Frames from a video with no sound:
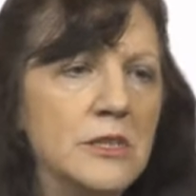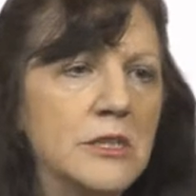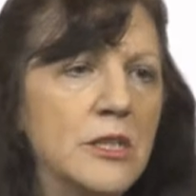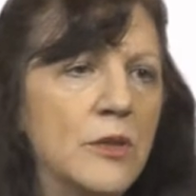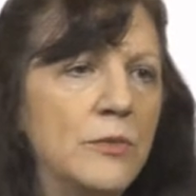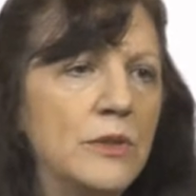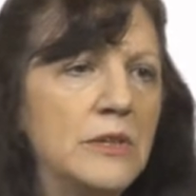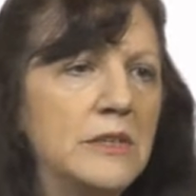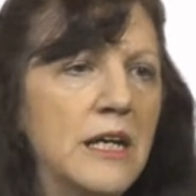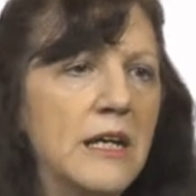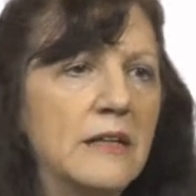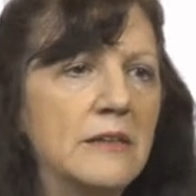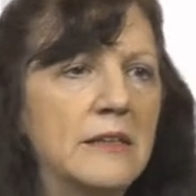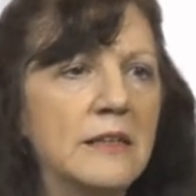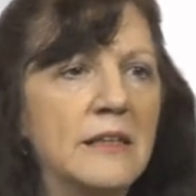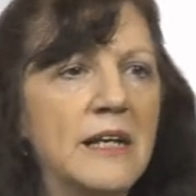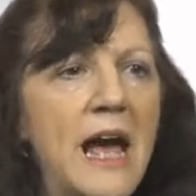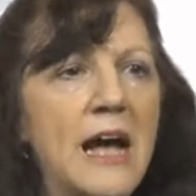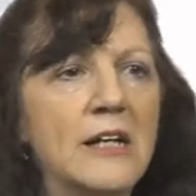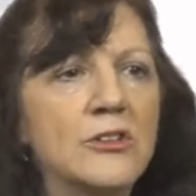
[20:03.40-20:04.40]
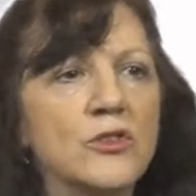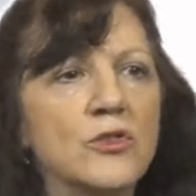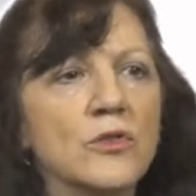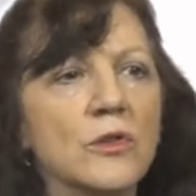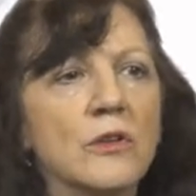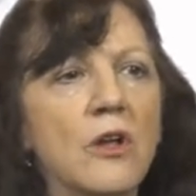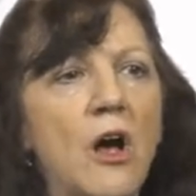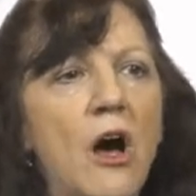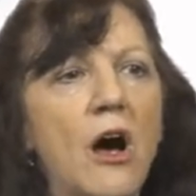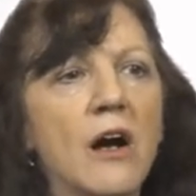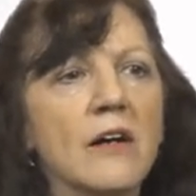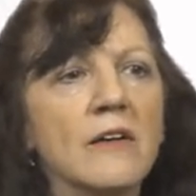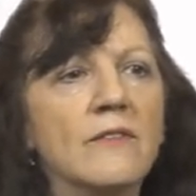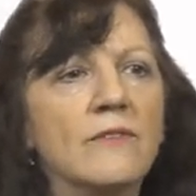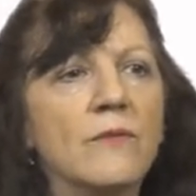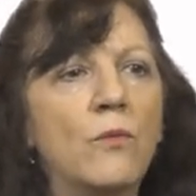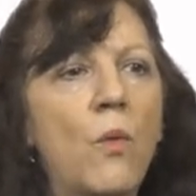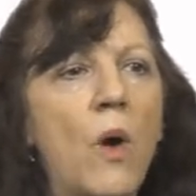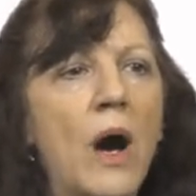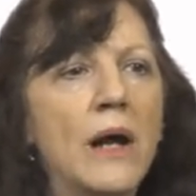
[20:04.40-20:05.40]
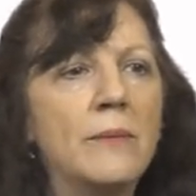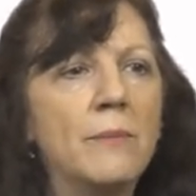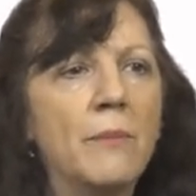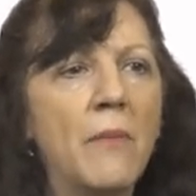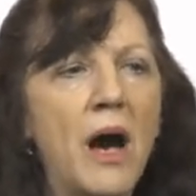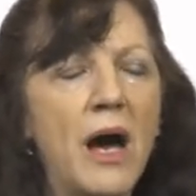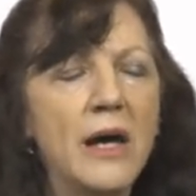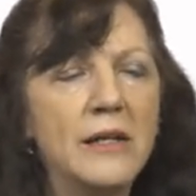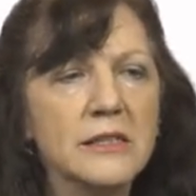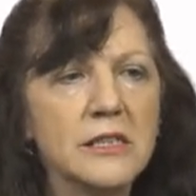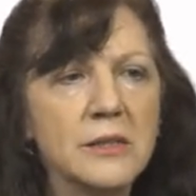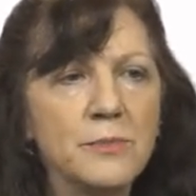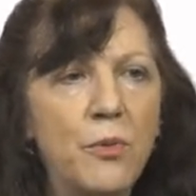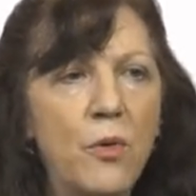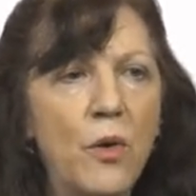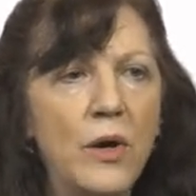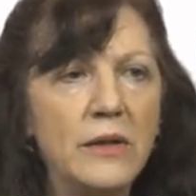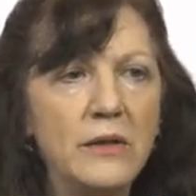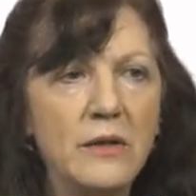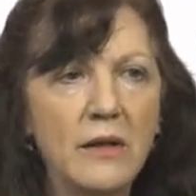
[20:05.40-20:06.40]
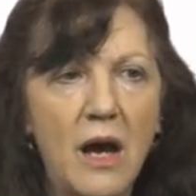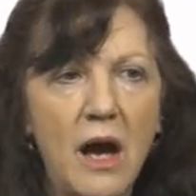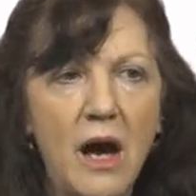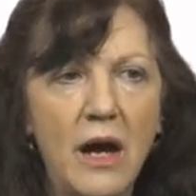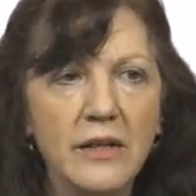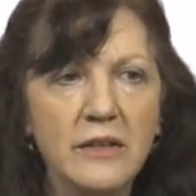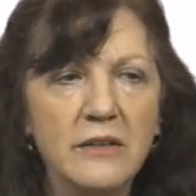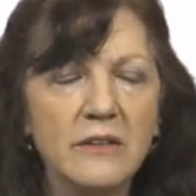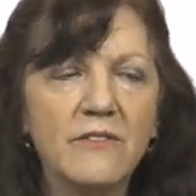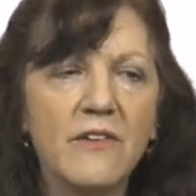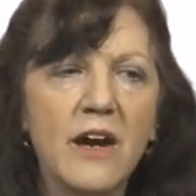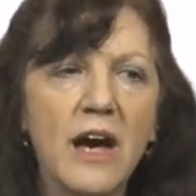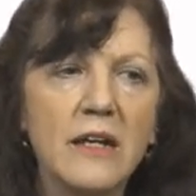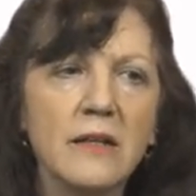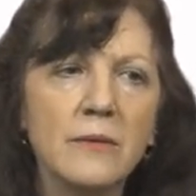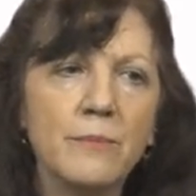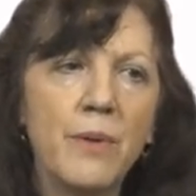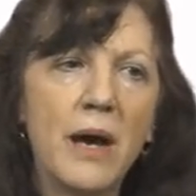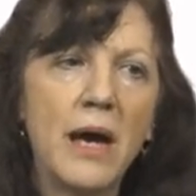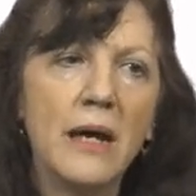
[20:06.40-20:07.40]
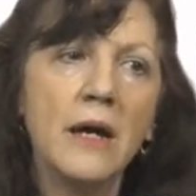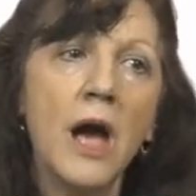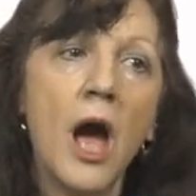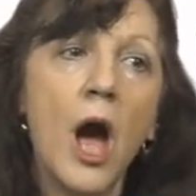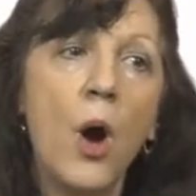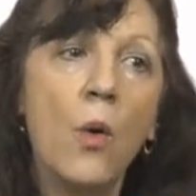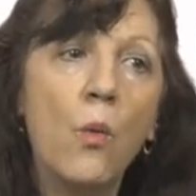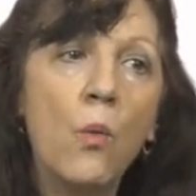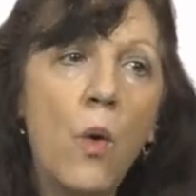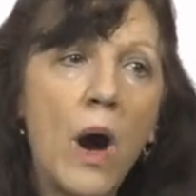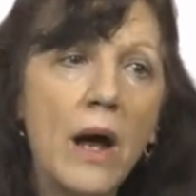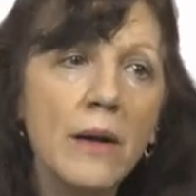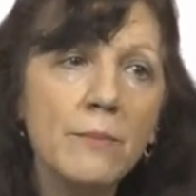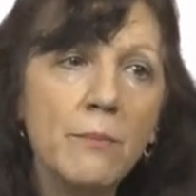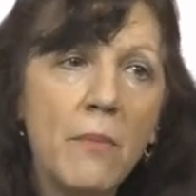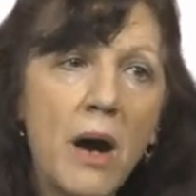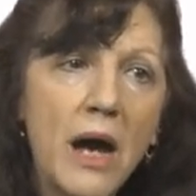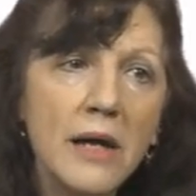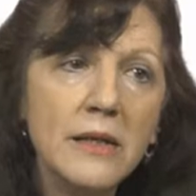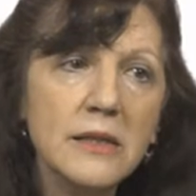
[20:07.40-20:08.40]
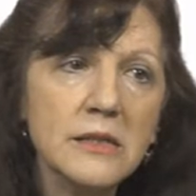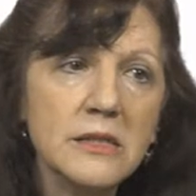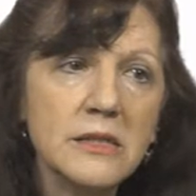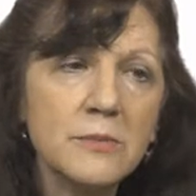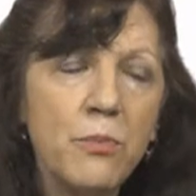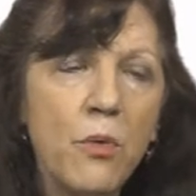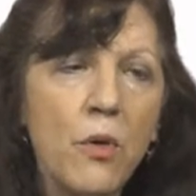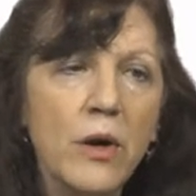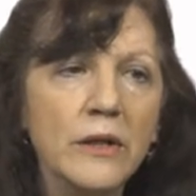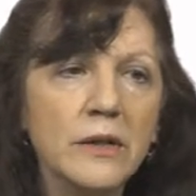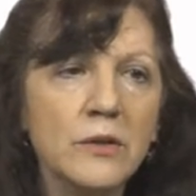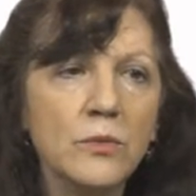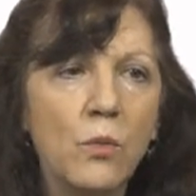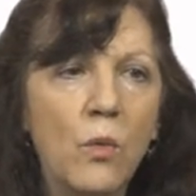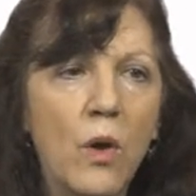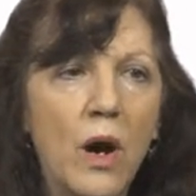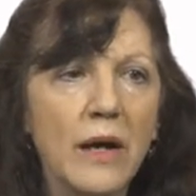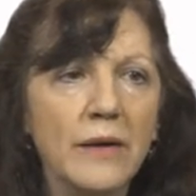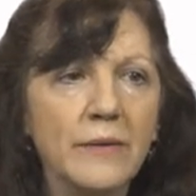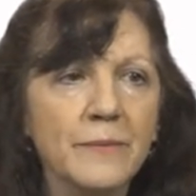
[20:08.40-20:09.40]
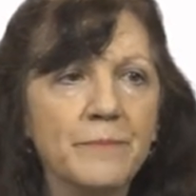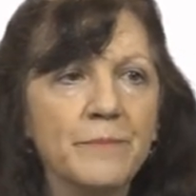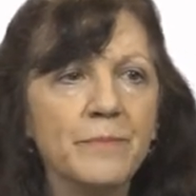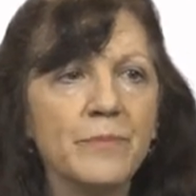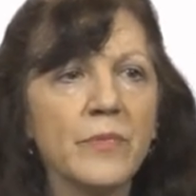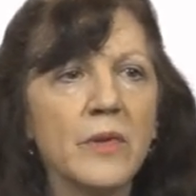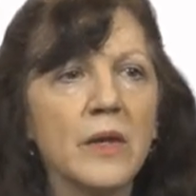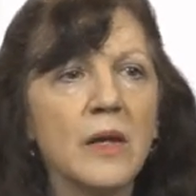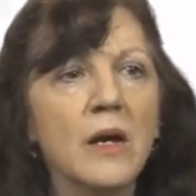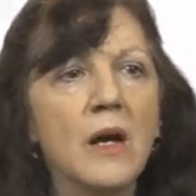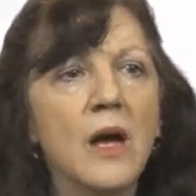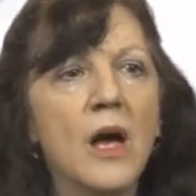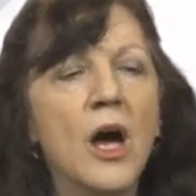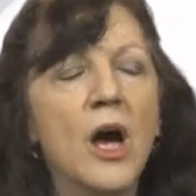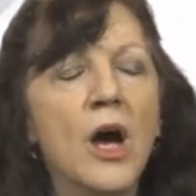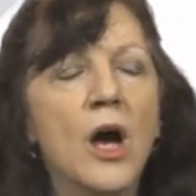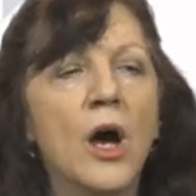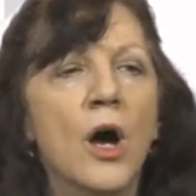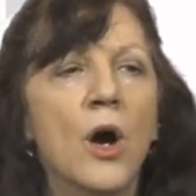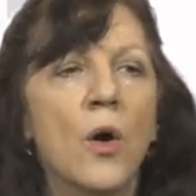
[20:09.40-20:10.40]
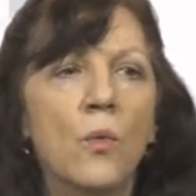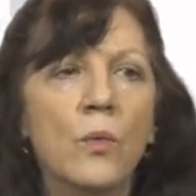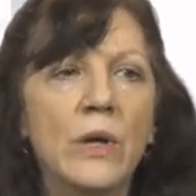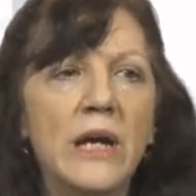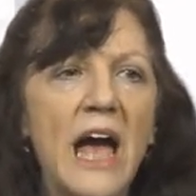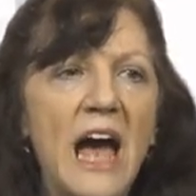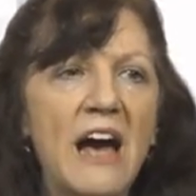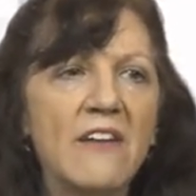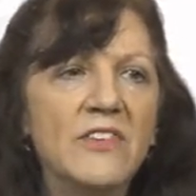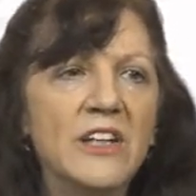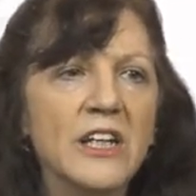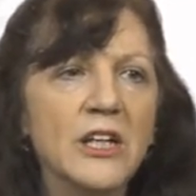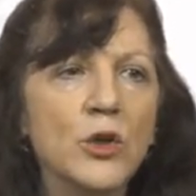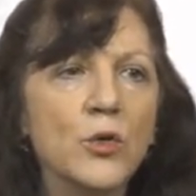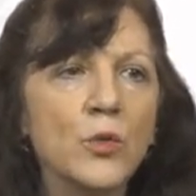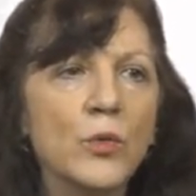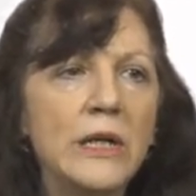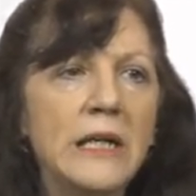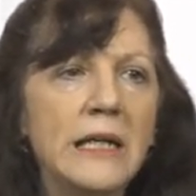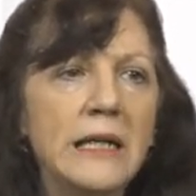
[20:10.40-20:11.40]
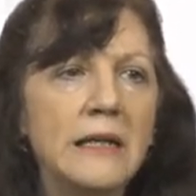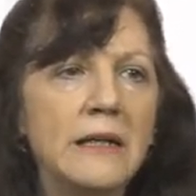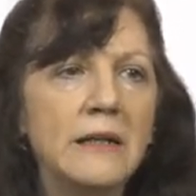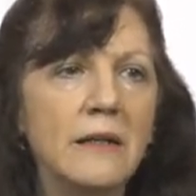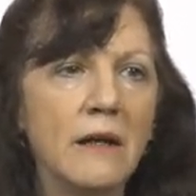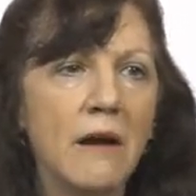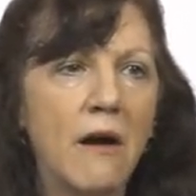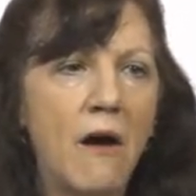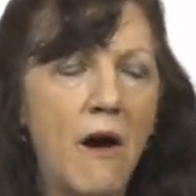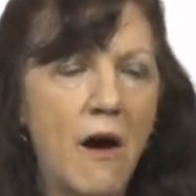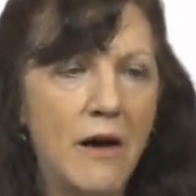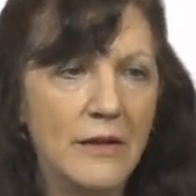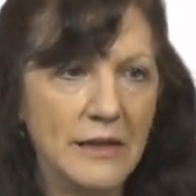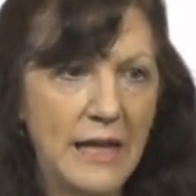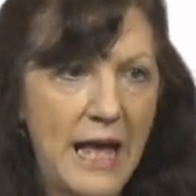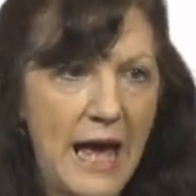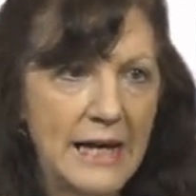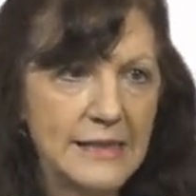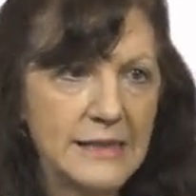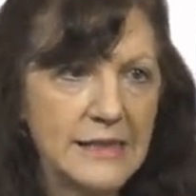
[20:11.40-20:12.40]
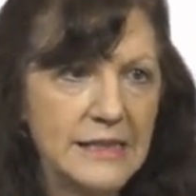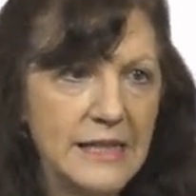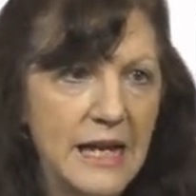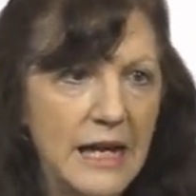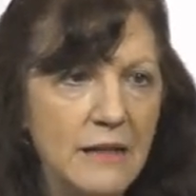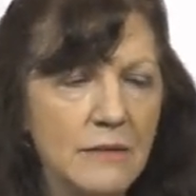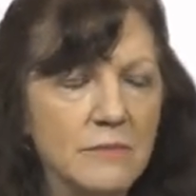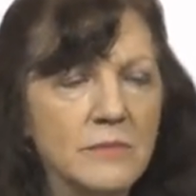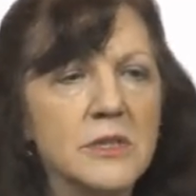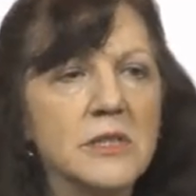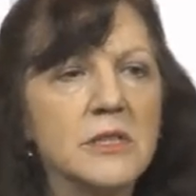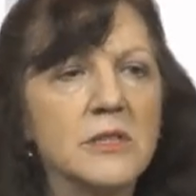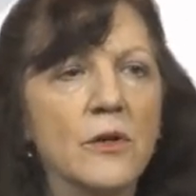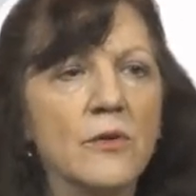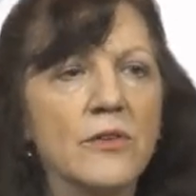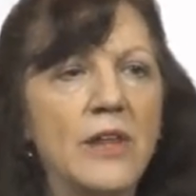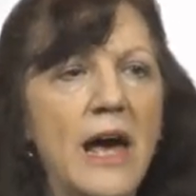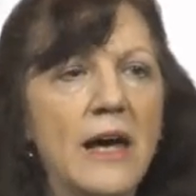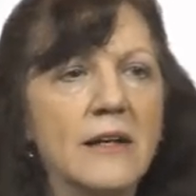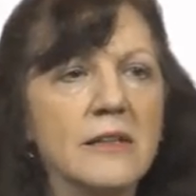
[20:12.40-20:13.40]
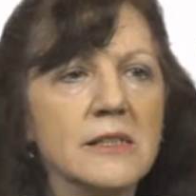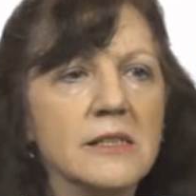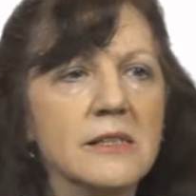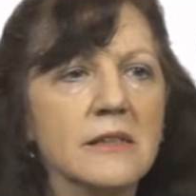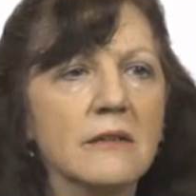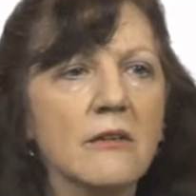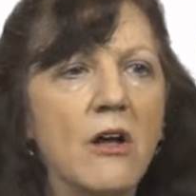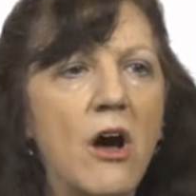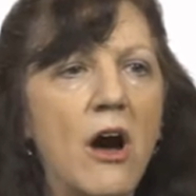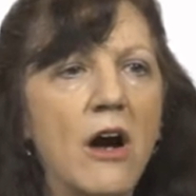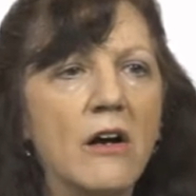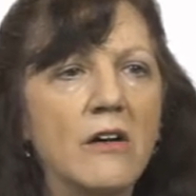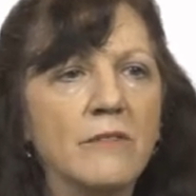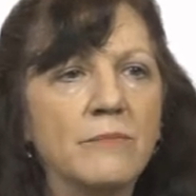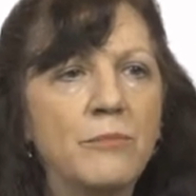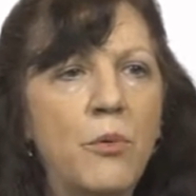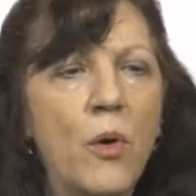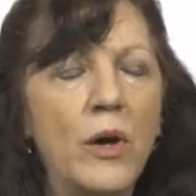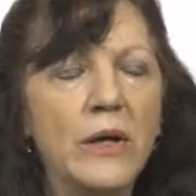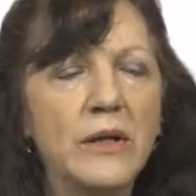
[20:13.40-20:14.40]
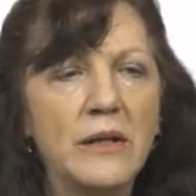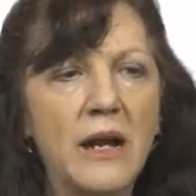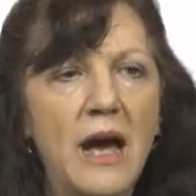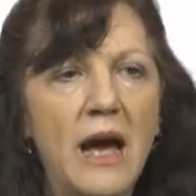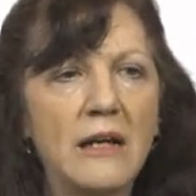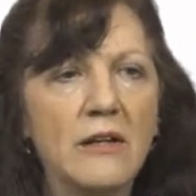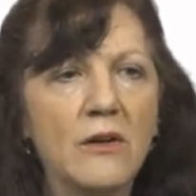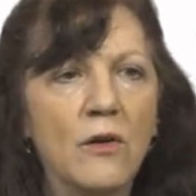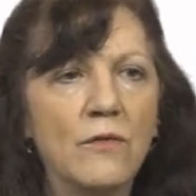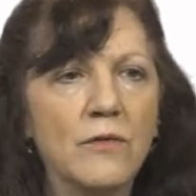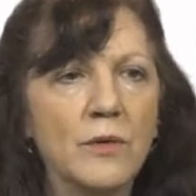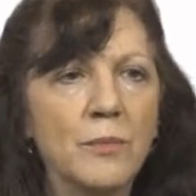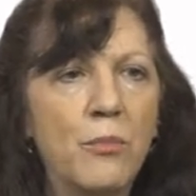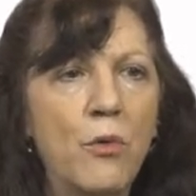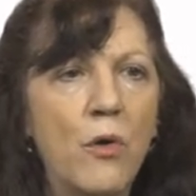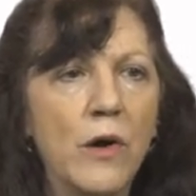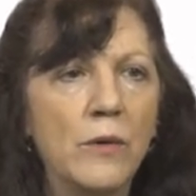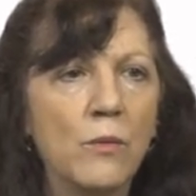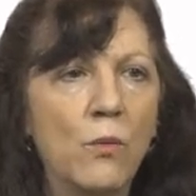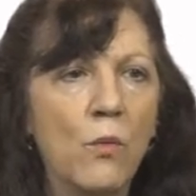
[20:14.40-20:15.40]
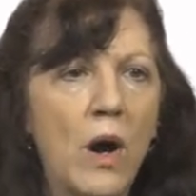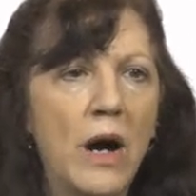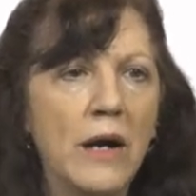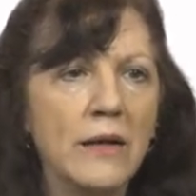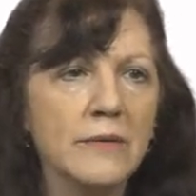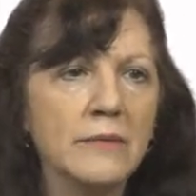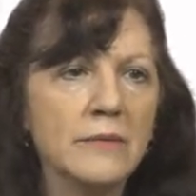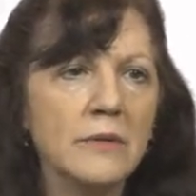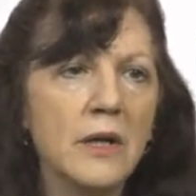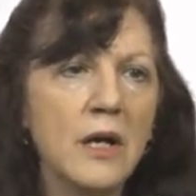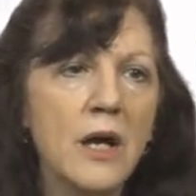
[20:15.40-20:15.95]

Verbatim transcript: so we take the natural log of 1 minus 0.9 divided by 1 minus 0.1. We have an agree on last names, so that is the log of 0.9 over 0.1